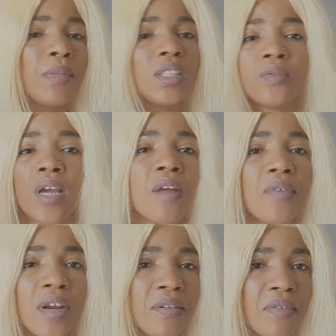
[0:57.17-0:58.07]

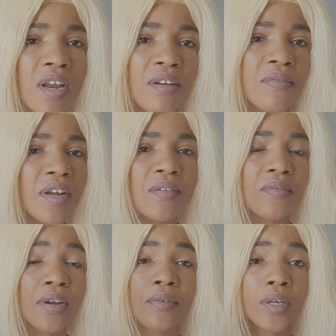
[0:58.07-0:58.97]
Cream
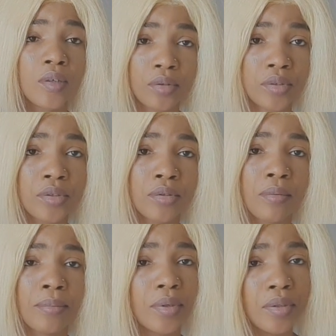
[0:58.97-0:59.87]
make you
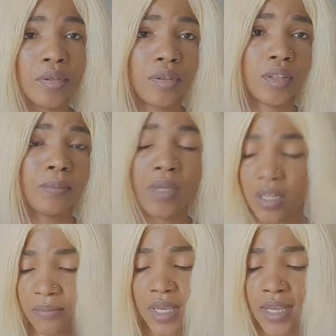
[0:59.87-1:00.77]
not dry
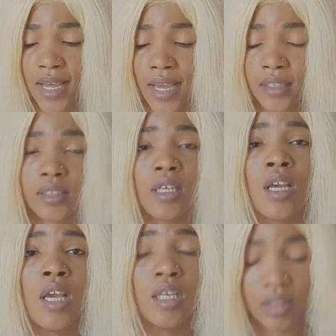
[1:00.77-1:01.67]
out.
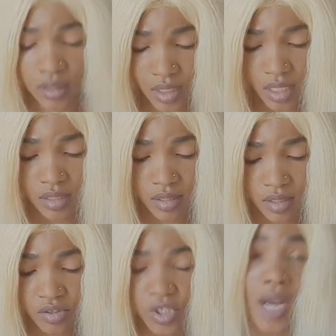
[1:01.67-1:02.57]
Yes, this
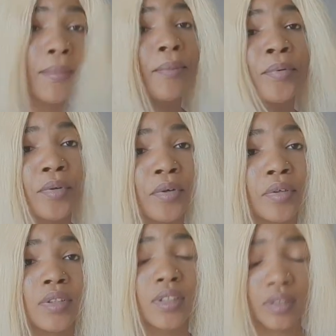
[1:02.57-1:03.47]
cream is very good